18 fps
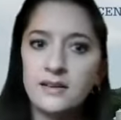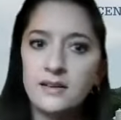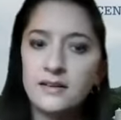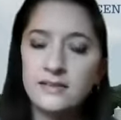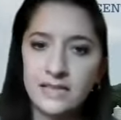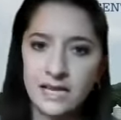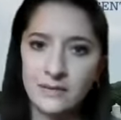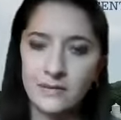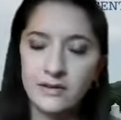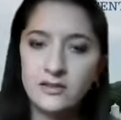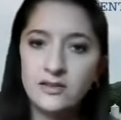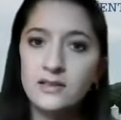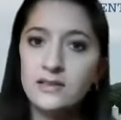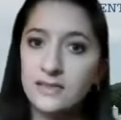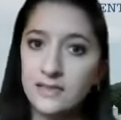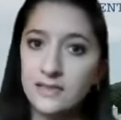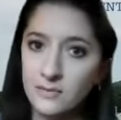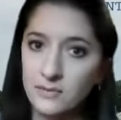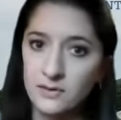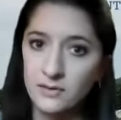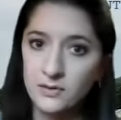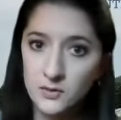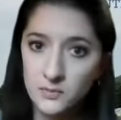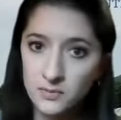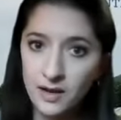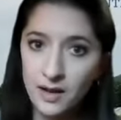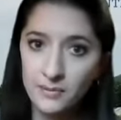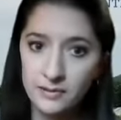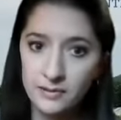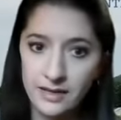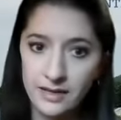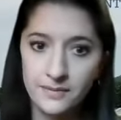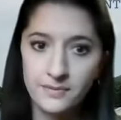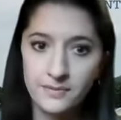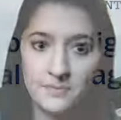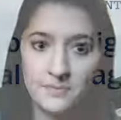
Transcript: could damage someone else's property.